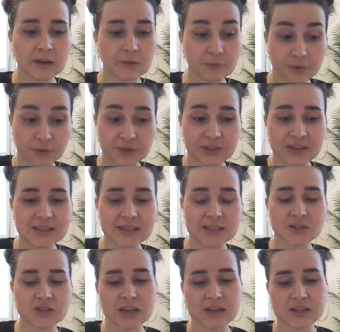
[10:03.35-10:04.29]
for this
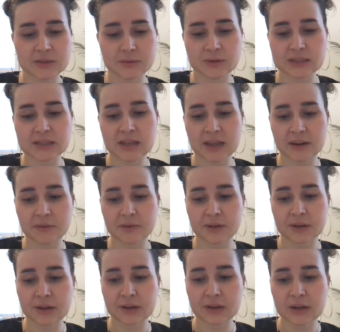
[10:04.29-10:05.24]
exchange, it was kind of
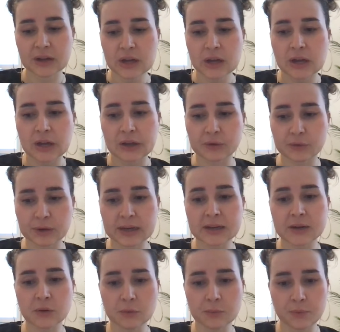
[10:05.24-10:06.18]
a
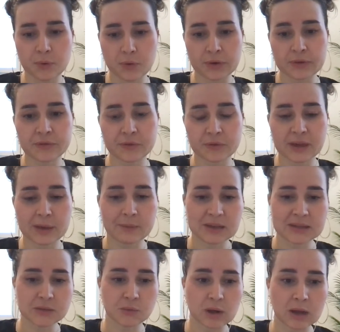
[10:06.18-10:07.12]
critical point for them
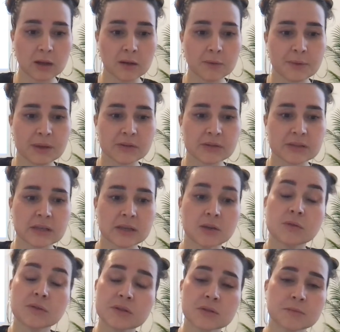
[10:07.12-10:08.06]
as well, because they
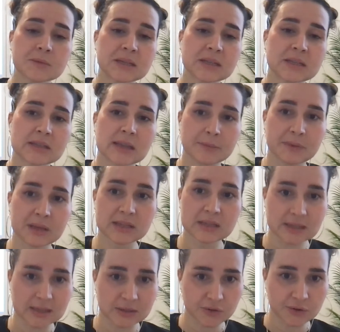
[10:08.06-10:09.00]
used to be semi
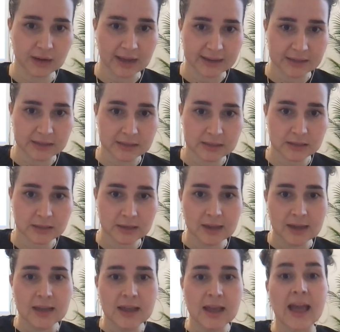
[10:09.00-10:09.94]
decentralized
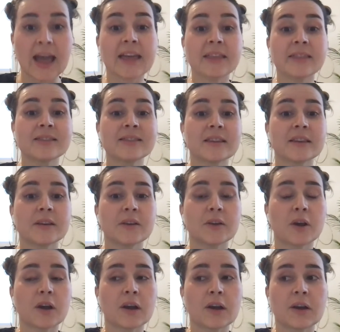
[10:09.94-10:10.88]
and
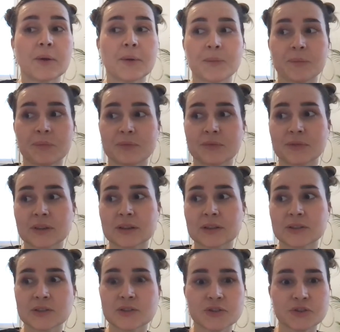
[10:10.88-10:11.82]
um,
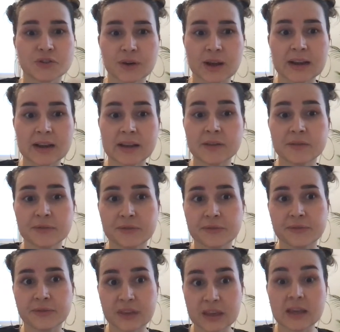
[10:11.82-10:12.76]
trading
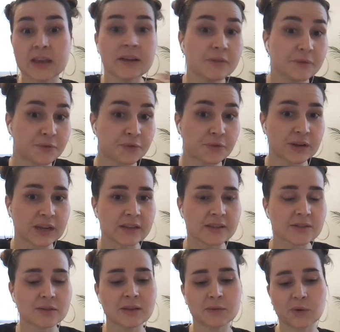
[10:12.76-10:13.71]
fee free.
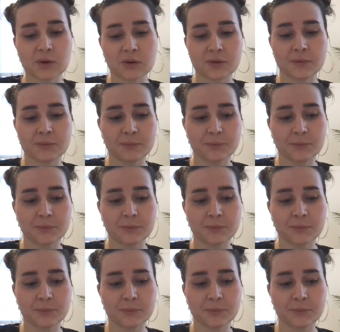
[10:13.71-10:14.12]
So they were